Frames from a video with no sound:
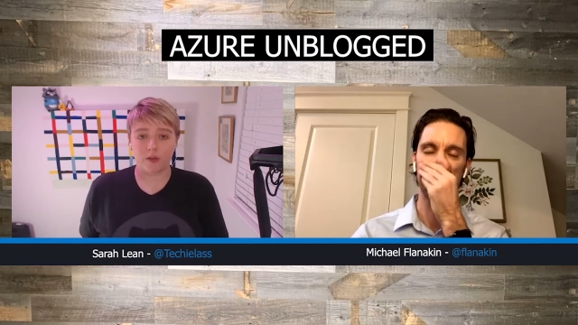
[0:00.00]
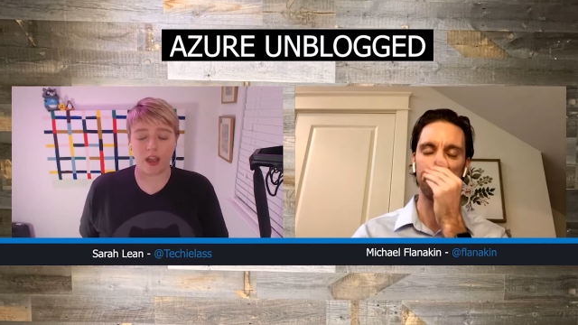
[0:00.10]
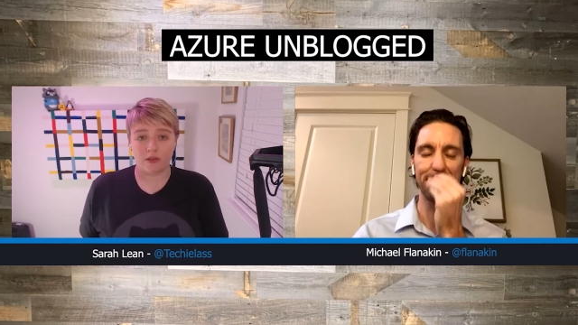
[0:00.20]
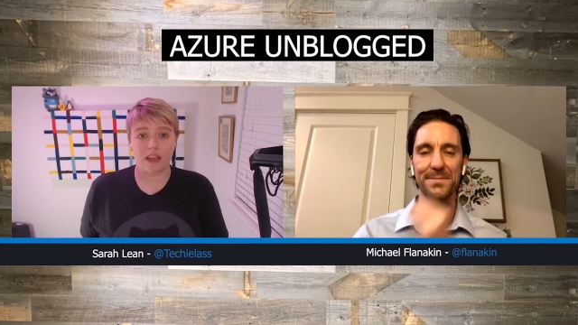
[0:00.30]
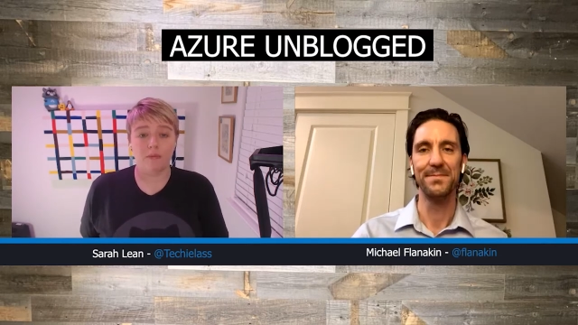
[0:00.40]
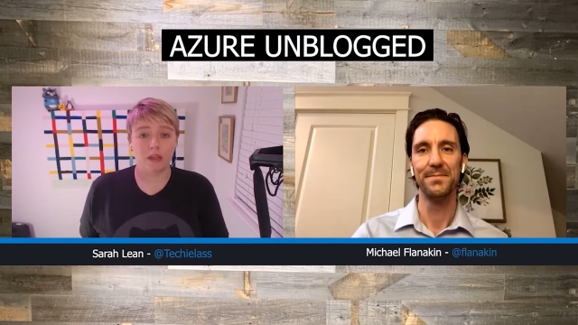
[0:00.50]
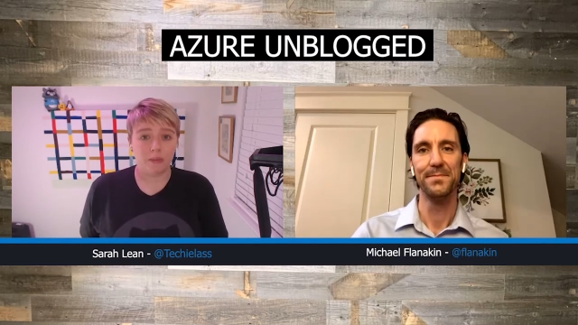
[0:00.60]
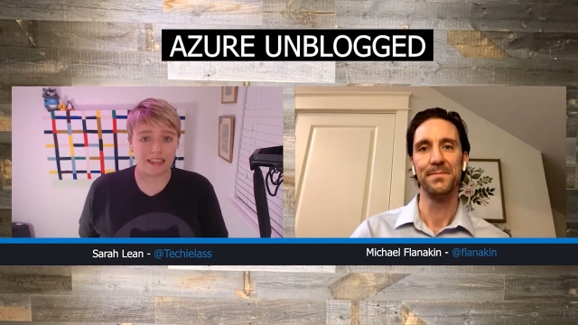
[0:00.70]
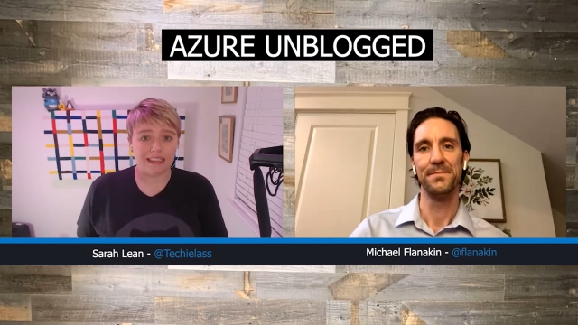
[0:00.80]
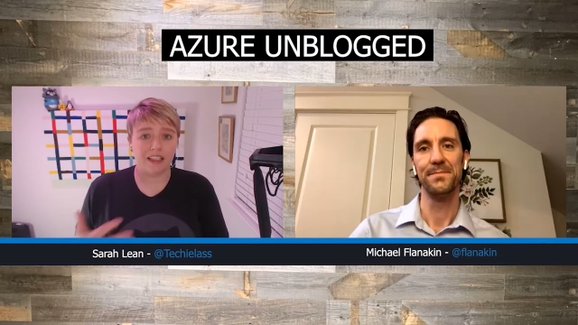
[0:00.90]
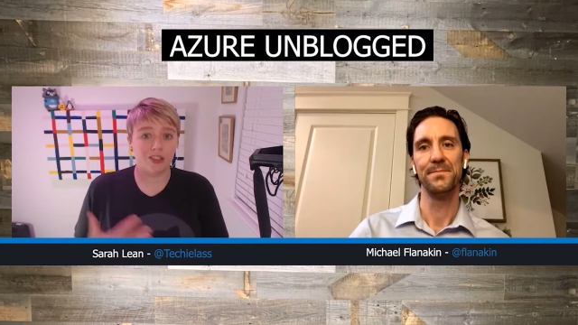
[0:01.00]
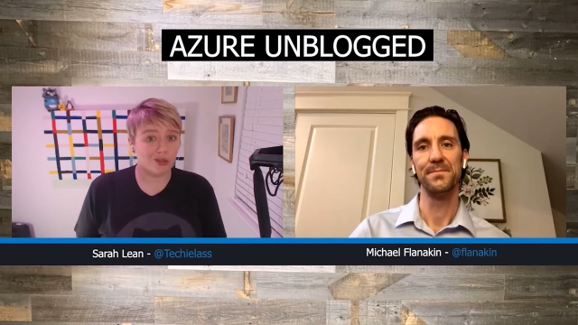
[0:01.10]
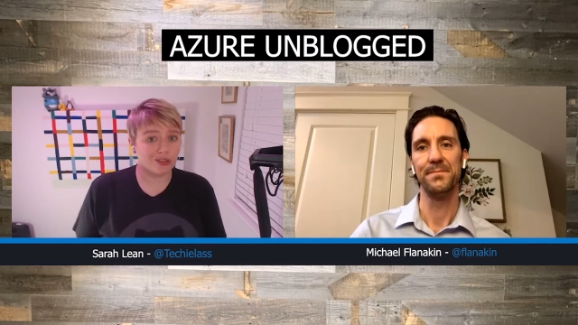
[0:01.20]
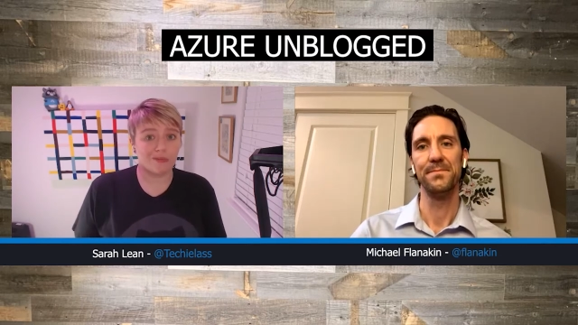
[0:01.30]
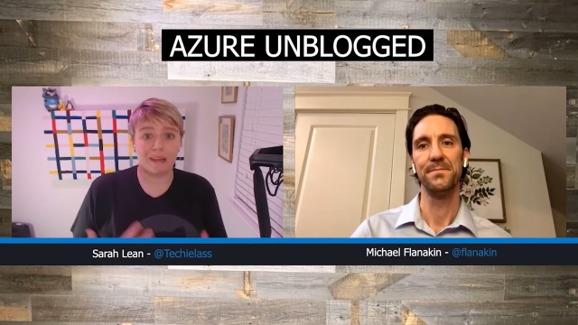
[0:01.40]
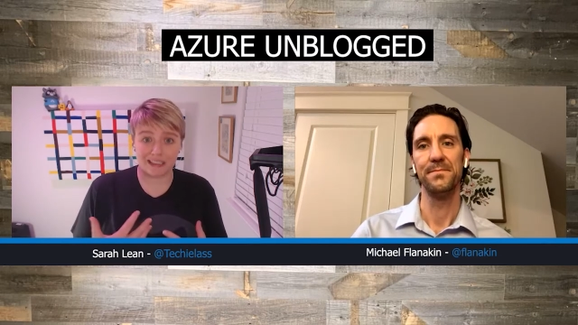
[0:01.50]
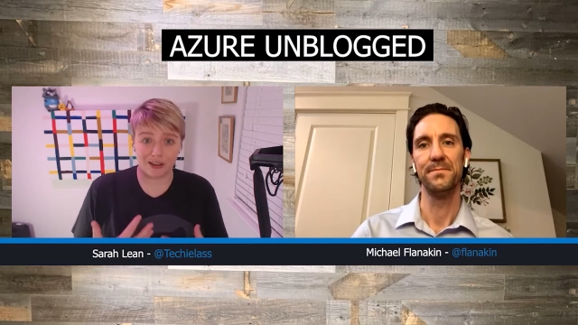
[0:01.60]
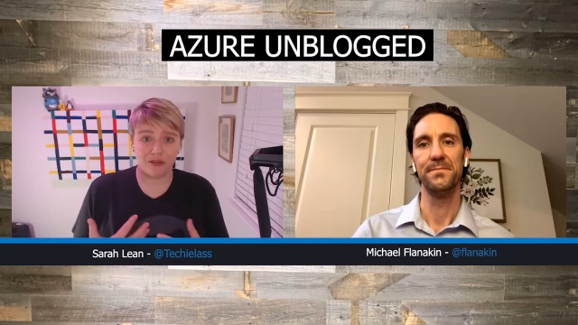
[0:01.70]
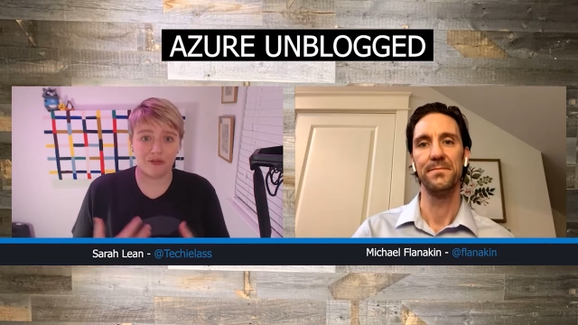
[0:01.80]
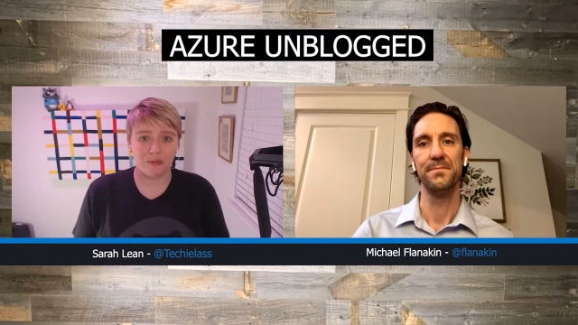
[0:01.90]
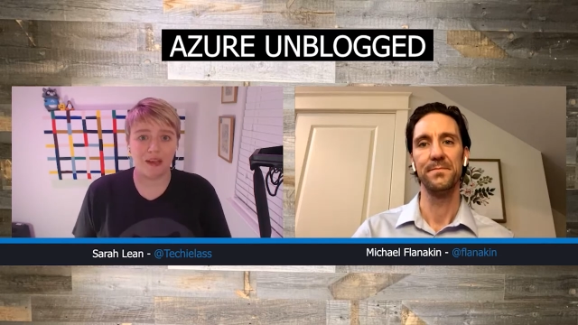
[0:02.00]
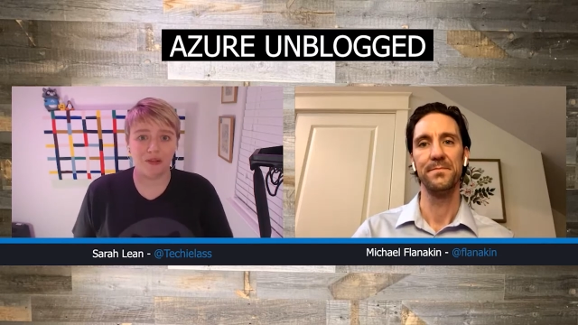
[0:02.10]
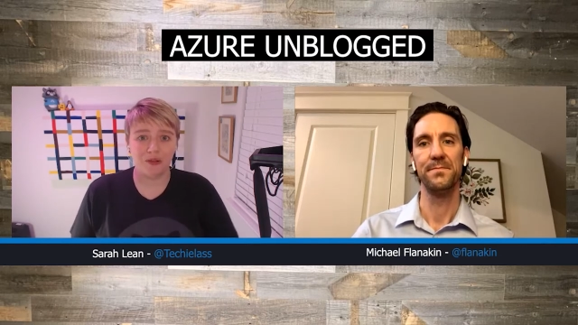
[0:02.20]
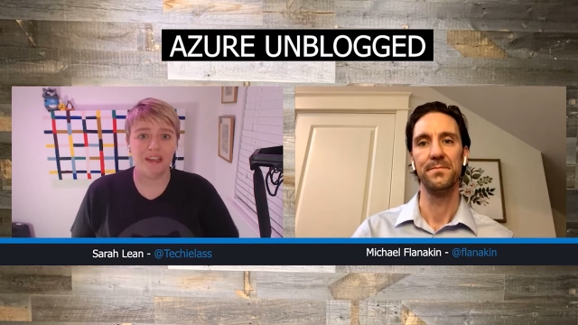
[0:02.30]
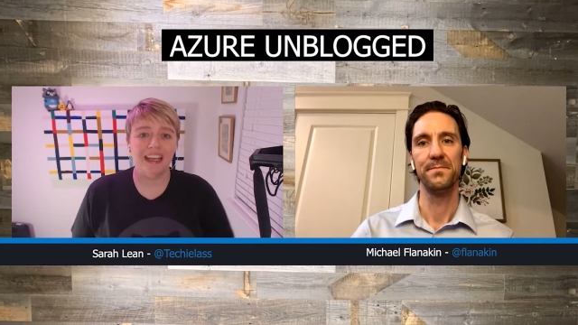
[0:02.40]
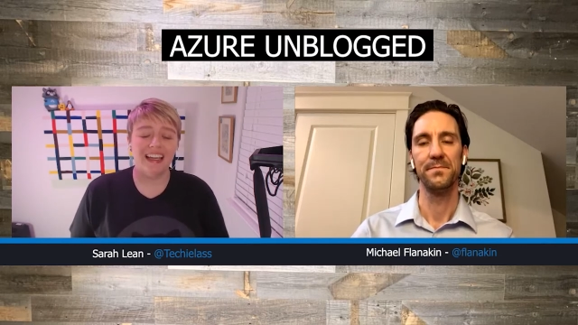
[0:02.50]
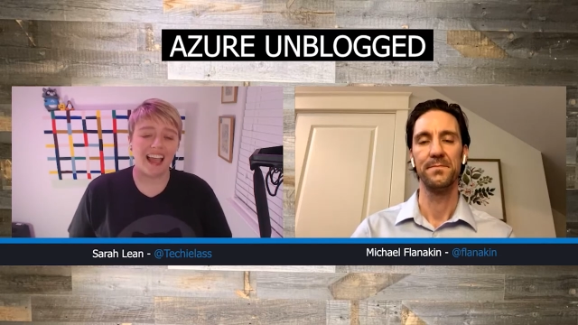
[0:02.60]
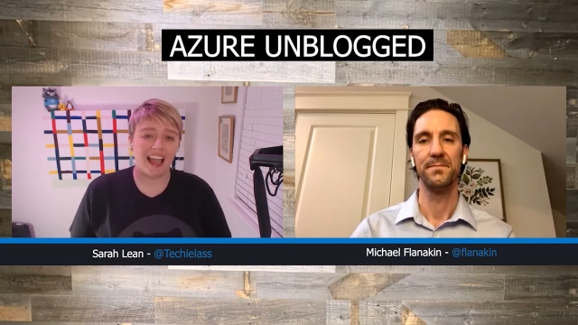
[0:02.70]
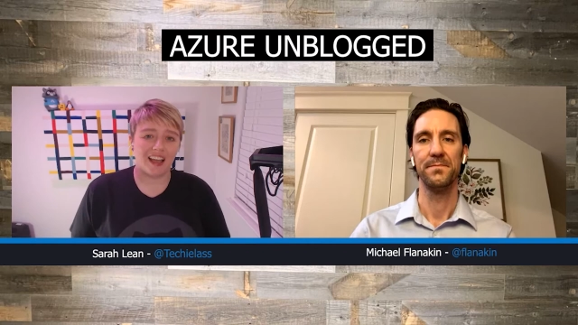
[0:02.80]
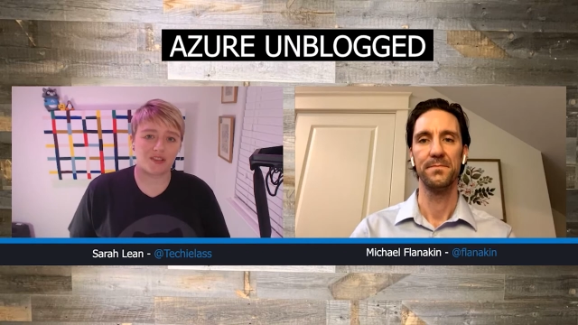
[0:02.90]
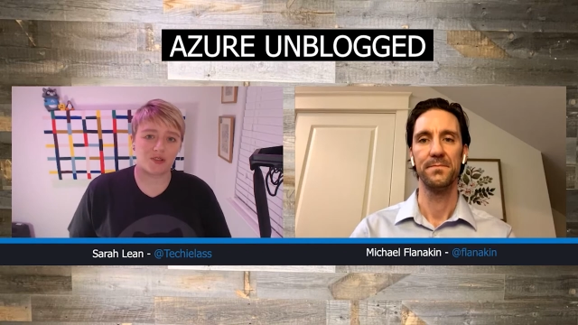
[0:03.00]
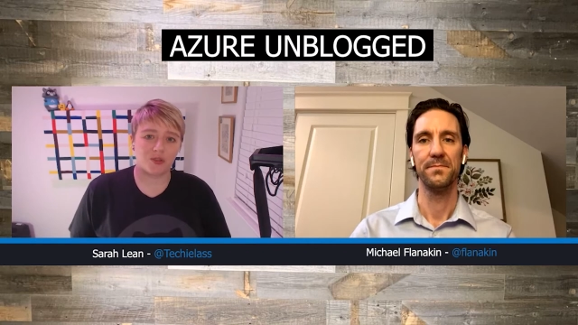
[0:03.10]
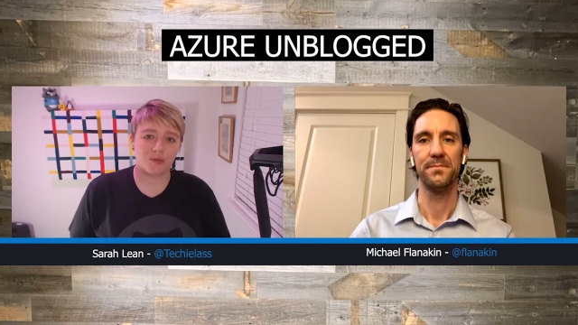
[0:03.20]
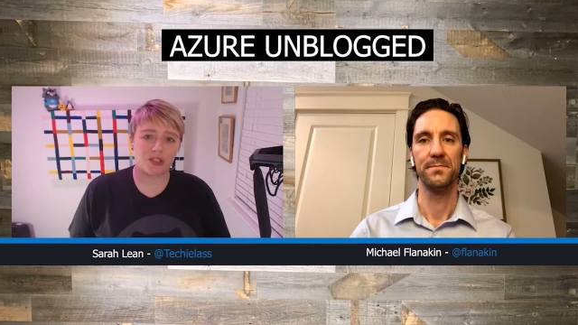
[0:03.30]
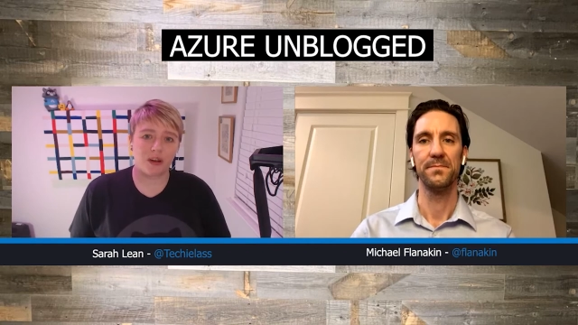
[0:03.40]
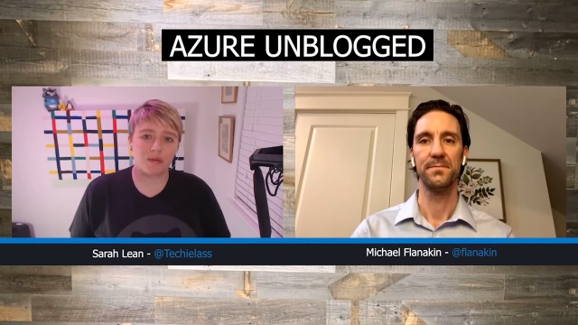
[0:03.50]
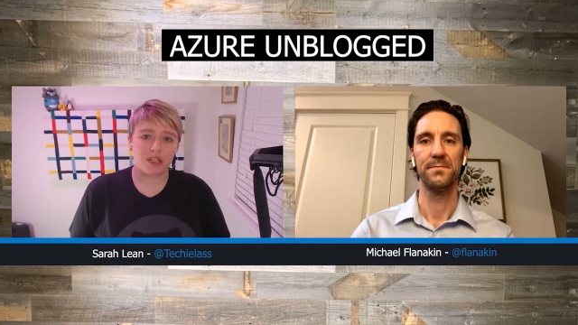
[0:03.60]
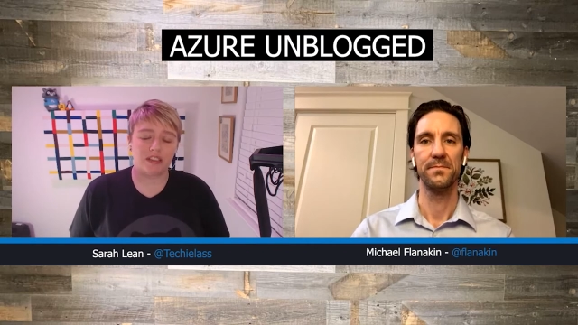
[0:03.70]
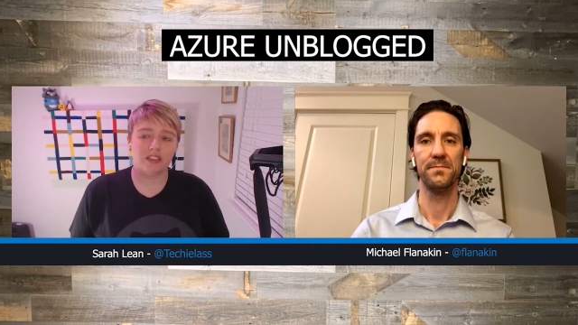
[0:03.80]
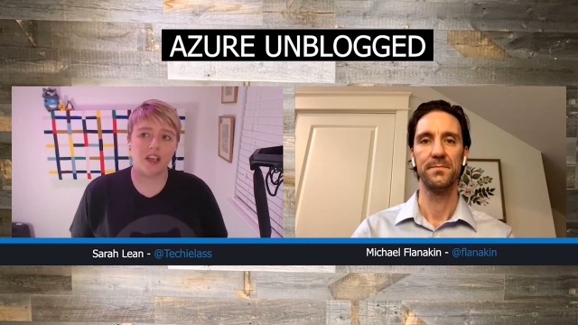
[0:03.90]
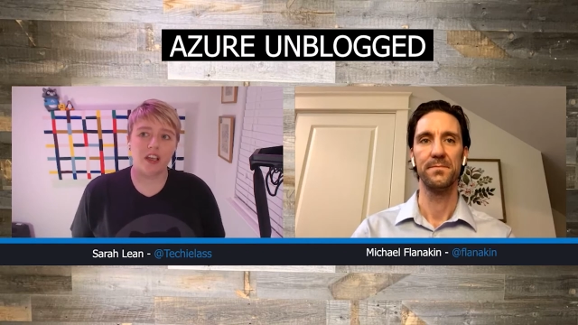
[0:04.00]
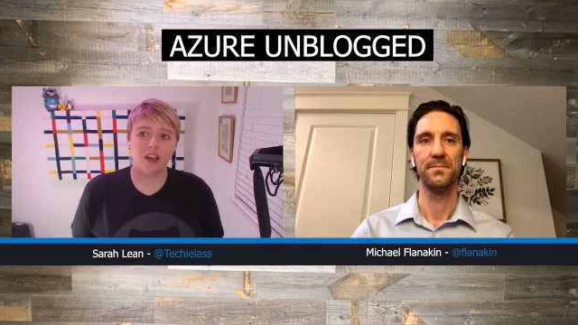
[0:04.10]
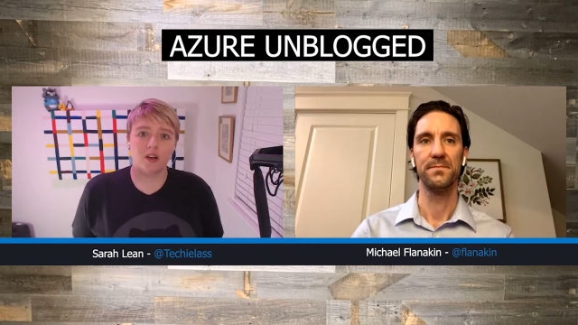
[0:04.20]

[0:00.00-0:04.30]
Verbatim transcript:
Speaker 1: how to implement it and use it myself for my own Azure subscriptions.